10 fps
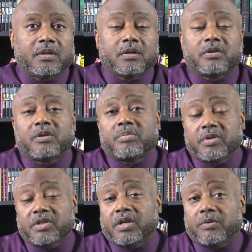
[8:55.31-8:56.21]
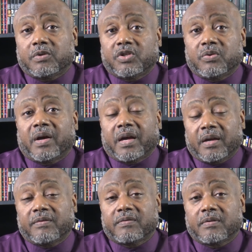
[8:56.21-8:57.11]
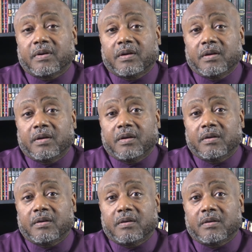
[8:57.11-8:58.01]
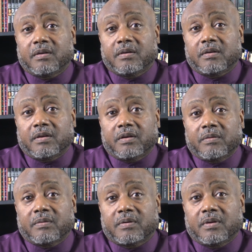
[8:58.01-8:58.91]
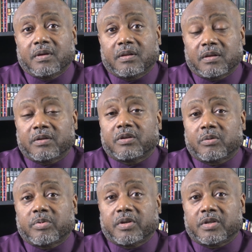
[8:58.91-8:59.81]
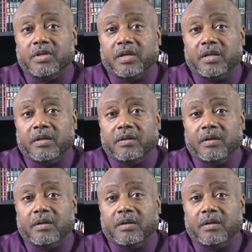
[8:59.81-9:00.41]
Learn to appreciate what you have you know, learn to appreciate it.